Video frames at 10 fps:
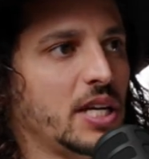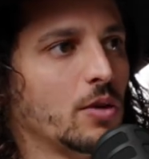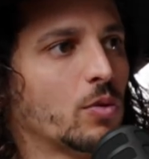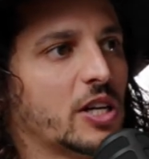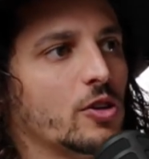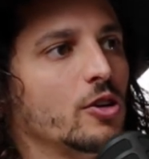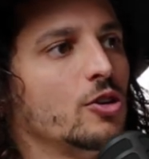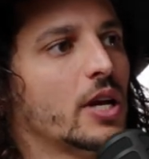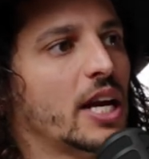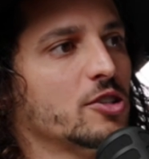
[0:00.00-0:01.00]
be when
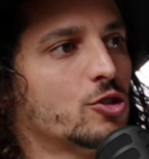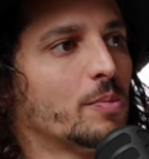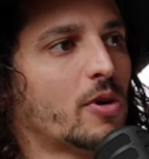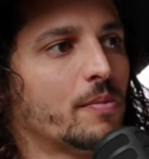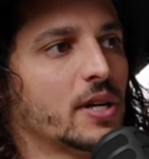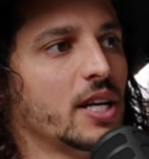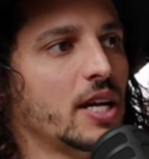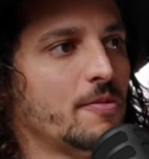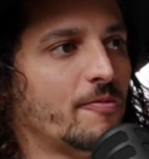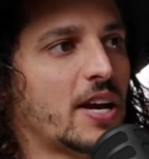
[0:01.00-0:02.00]
you get into property
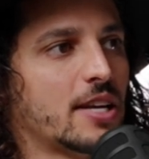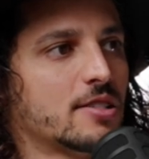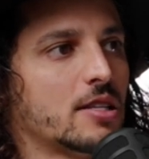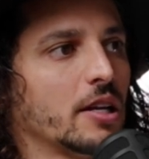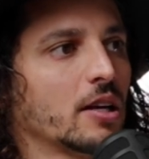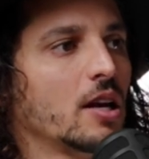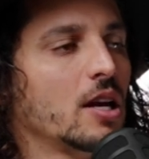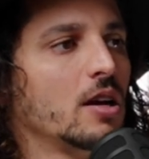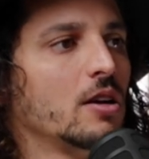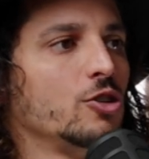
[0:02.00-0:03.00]
investing,
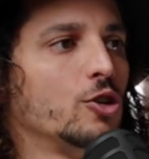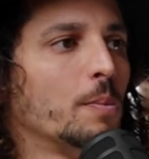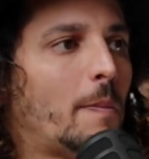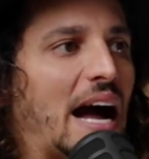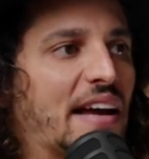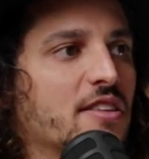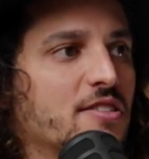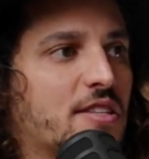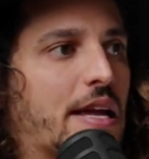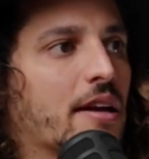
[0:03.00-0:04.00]
you buy
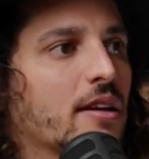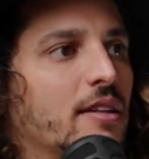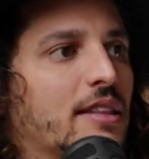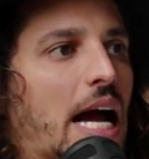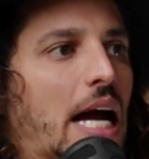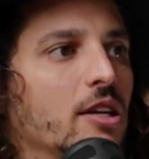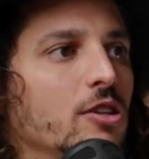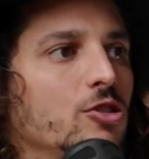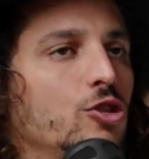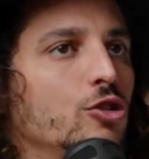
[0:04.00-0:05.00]
this thing that
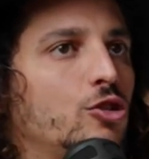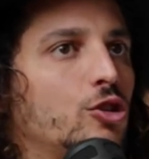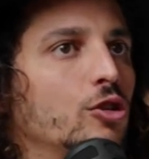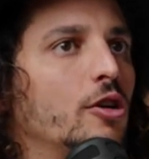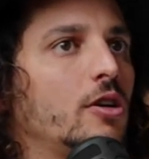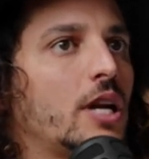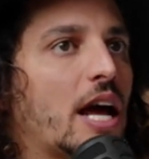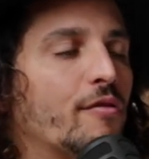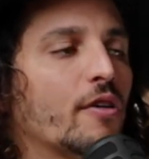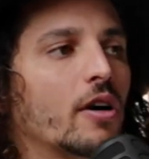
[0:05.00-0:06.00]
you should
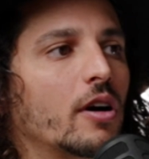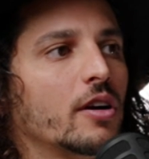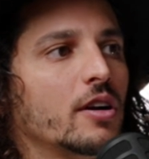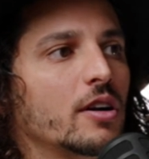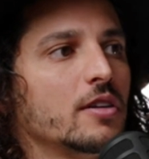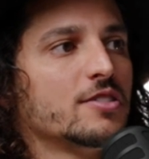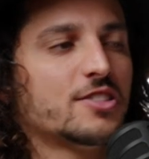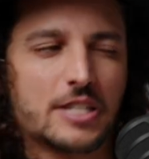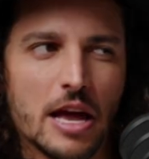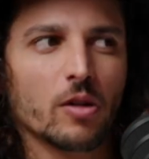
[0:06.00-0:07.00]
never
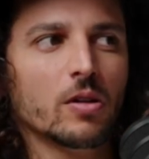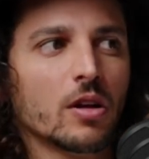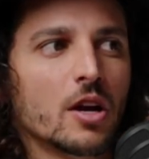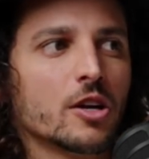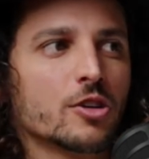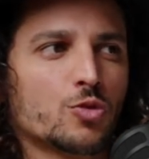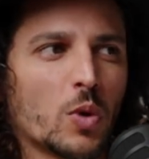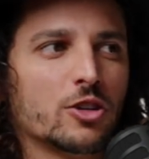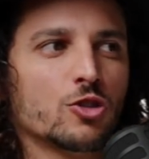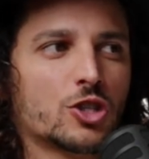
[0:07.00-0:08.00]
sell? Because
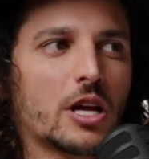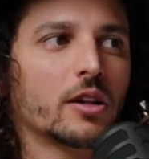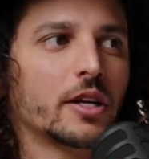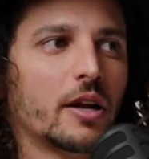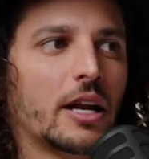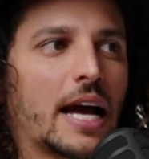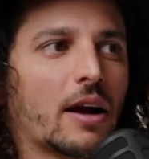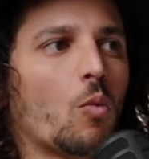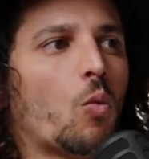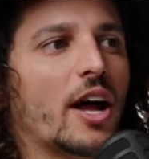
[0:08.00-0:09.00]
when you sell it,
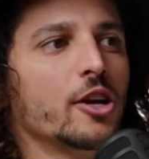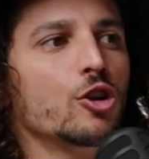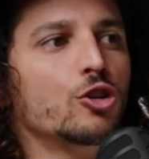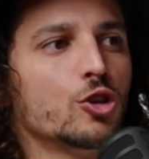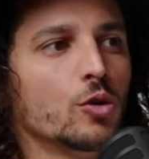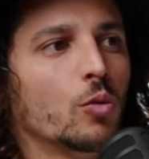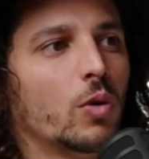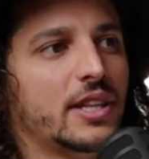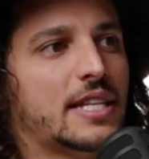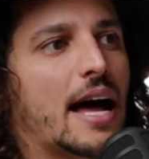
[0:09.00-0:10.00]
like, what do you do
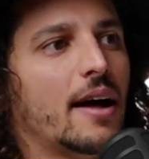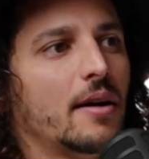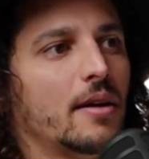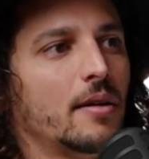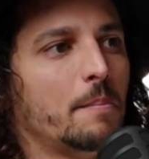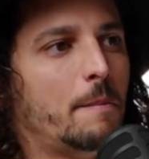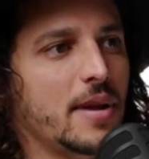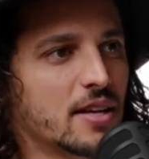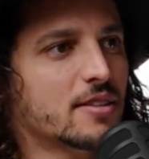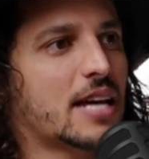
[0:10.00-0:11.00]
with that
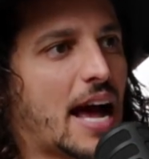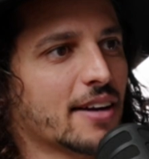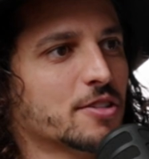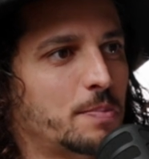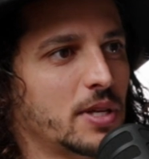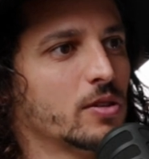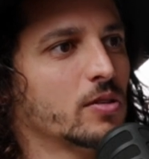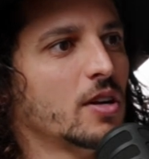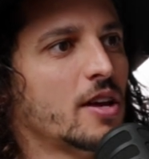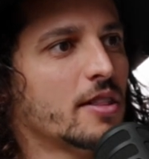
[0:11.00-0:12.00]
big tax
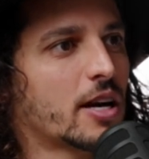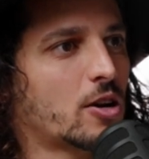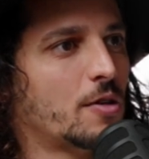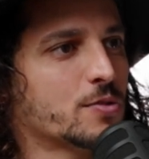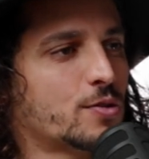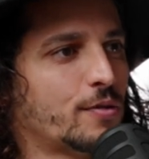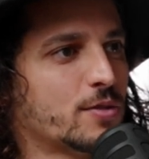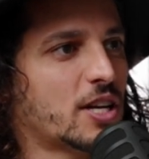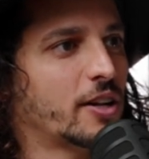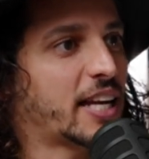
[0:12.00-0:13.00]
bill that comes from
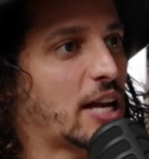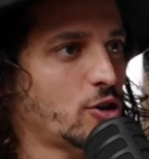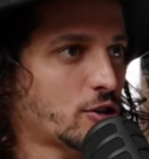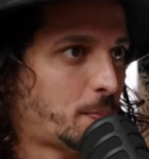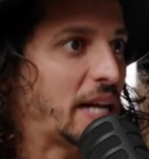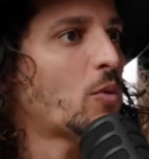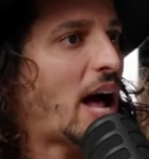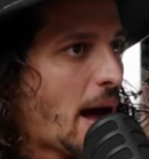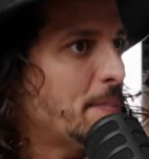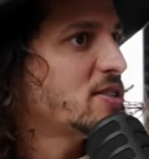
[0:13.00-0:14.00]
selling? Can you explain
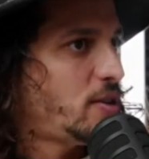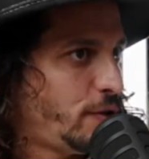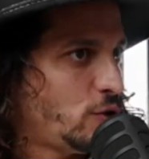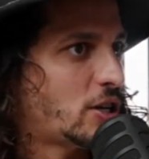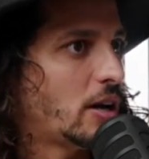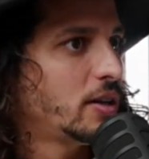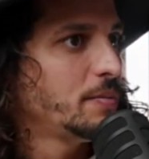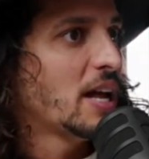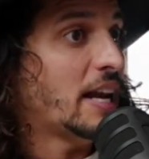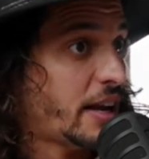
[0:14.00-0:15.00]
what happens if you sell
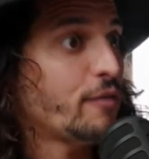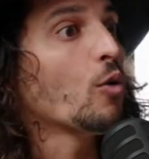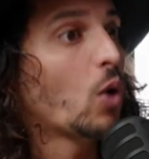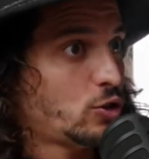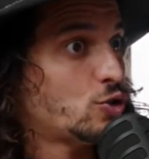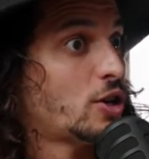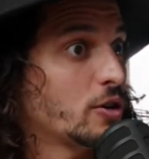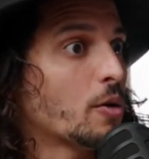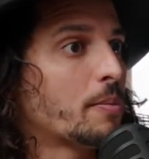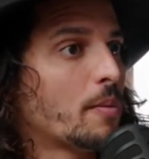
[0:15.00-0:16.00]
them? Like if you were to sell
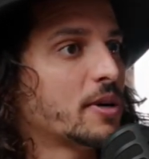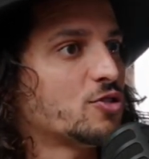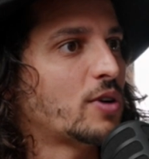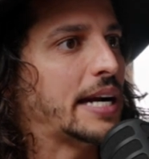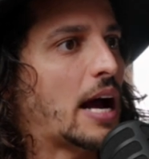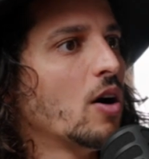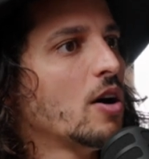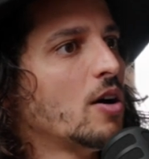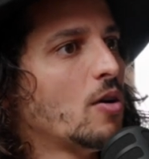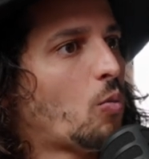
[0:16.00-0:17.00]
your properties right now,
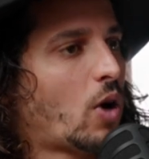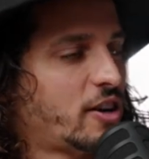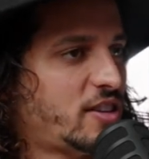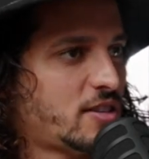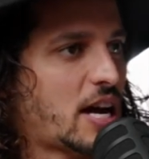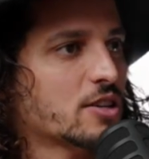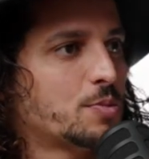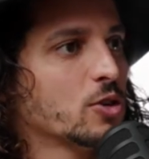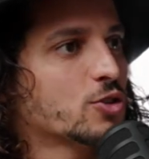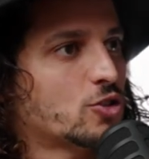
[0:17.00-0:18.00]
what are the tax
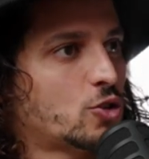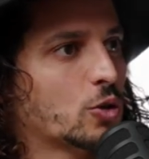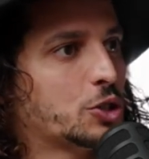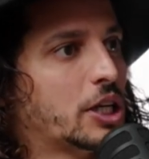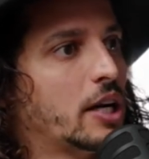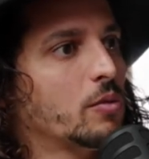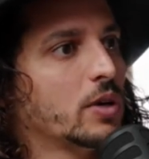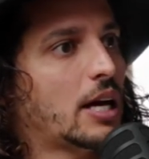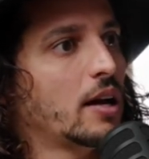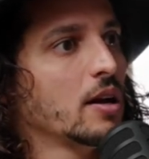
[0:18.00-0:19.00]
bills associated
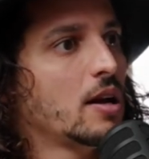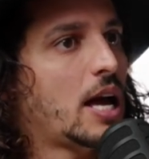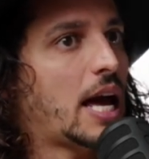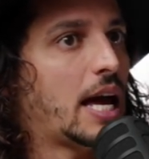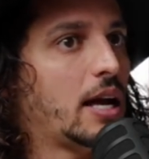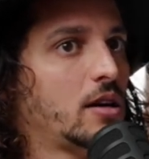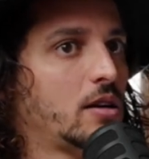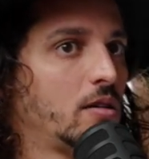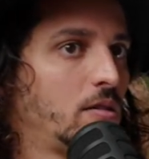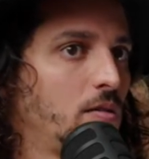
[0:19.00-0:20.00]
with that?
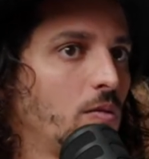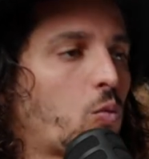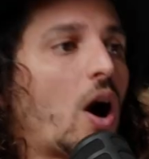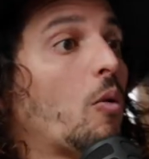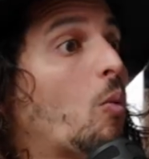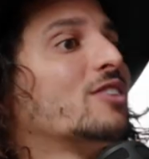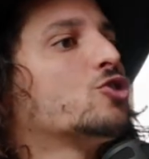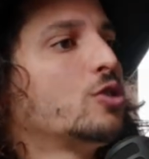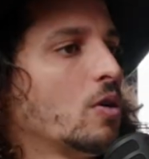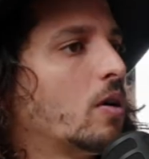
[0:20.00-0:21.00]
And
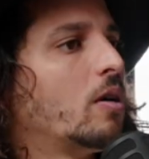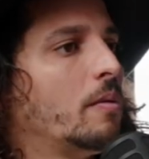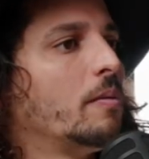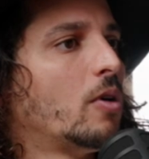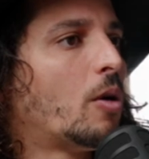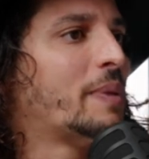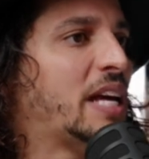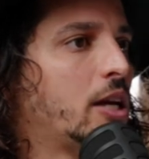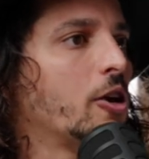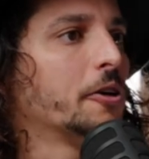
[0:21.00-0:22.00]
what's your
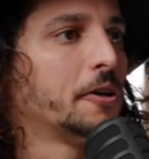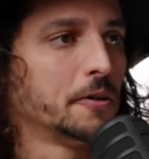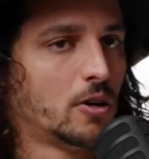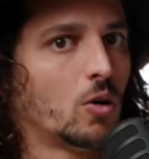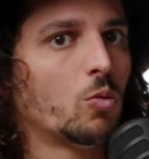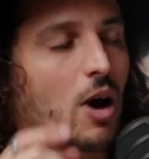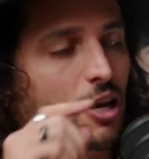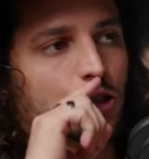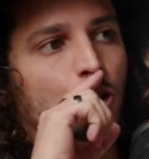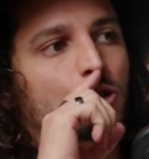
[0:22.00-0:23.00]
opinion or
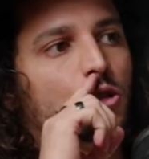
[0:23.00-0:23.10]
what should